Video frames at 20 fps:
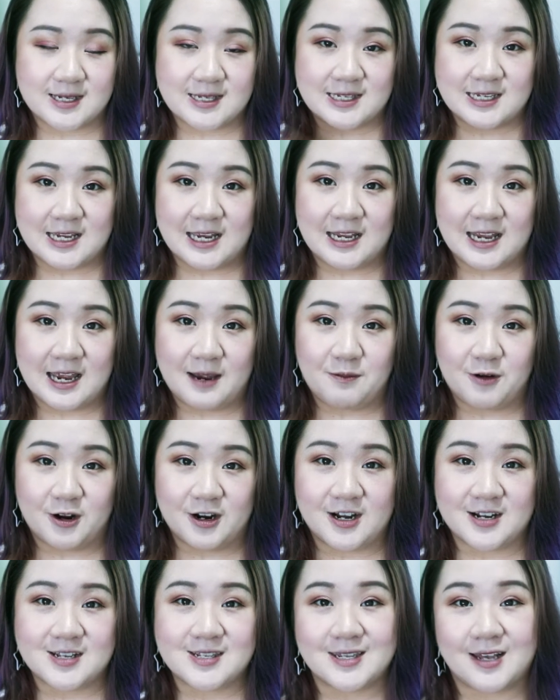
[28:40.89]
skincare
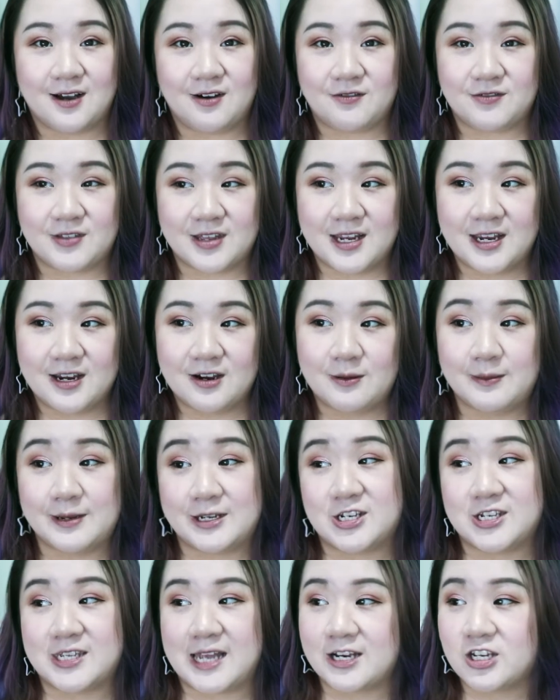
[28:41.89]
products of the year,
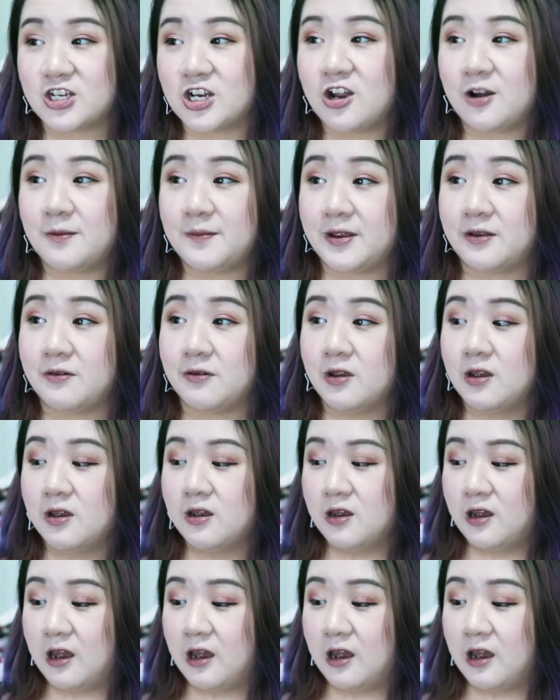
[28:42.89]
which is actually going to be